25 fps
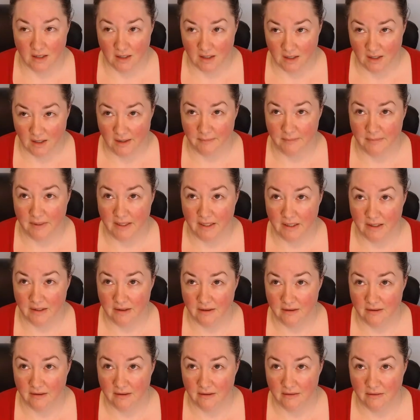Let
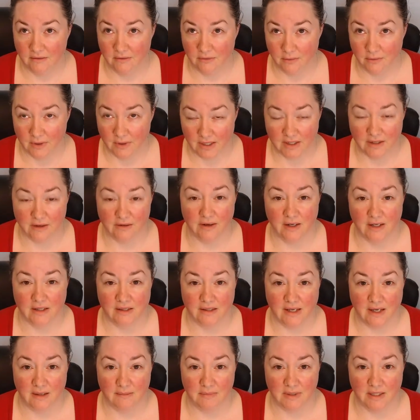me
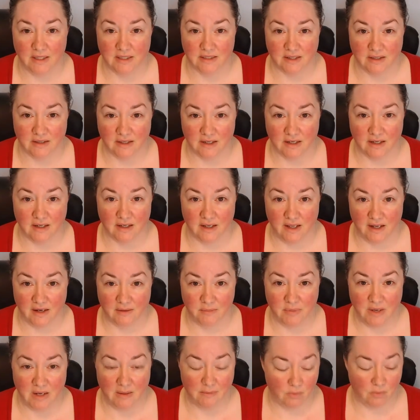reiterate that because I think a lot
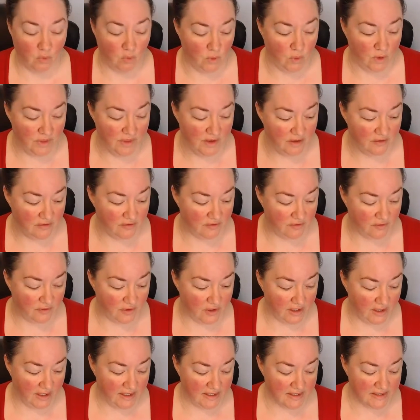of people, when they're
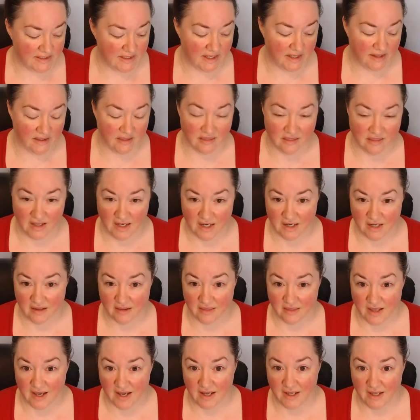freelancing, think
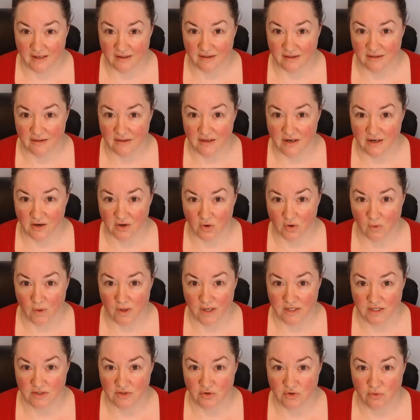that they're
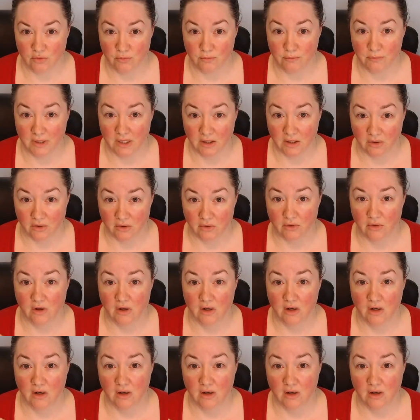going to bill